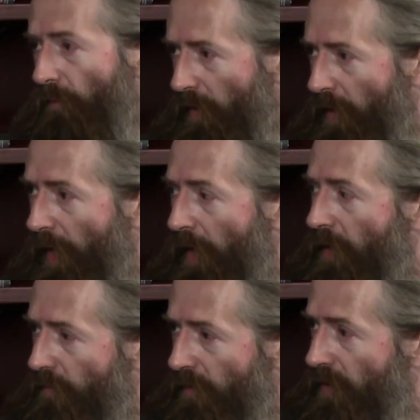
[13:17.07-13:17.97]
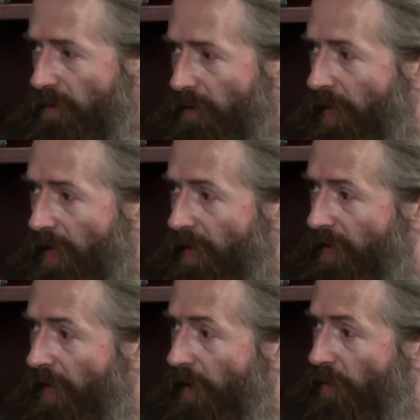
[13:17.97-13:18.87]
next
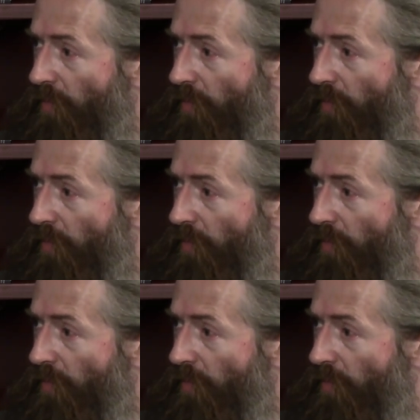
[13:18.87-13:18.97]
decade or